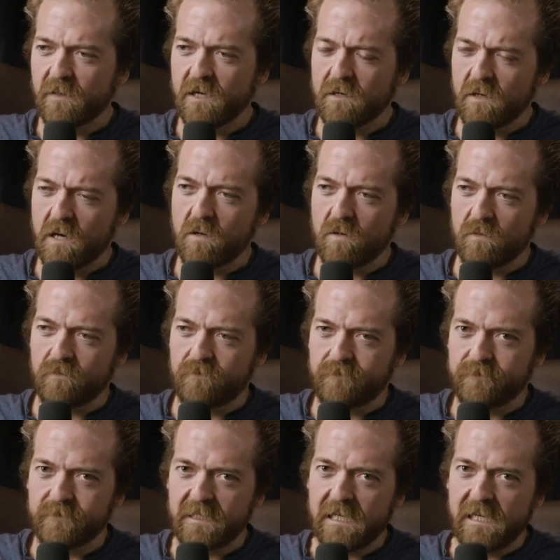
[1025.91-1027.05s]
But I'll, I'll,
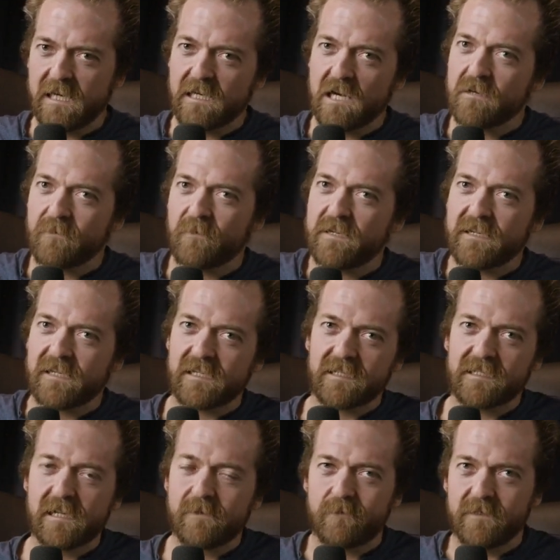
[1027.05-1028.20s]
yeah, I don't think
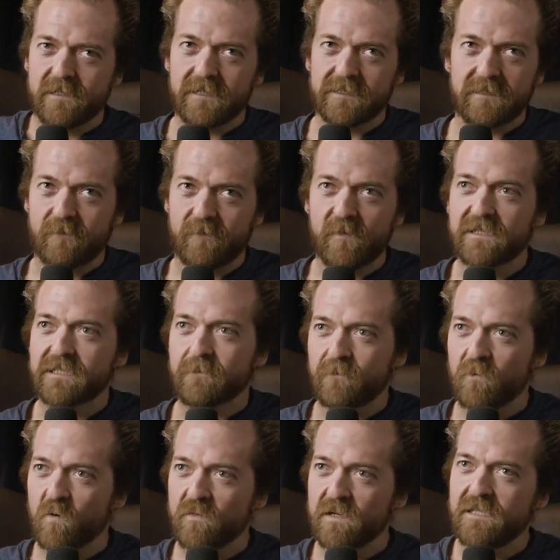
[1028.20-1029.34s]
it definitely doesn't fix it
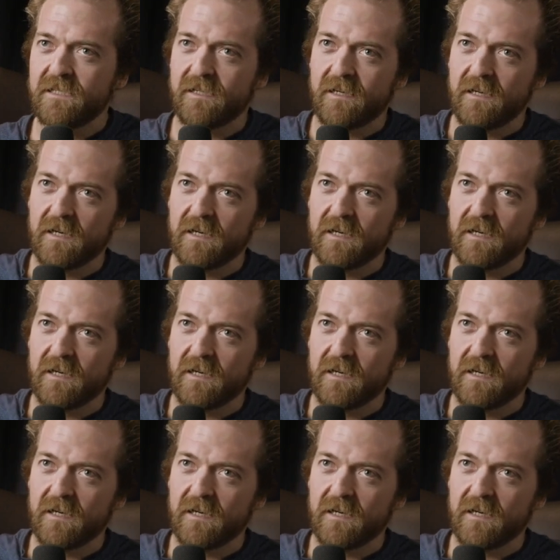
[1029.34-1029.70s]
for me,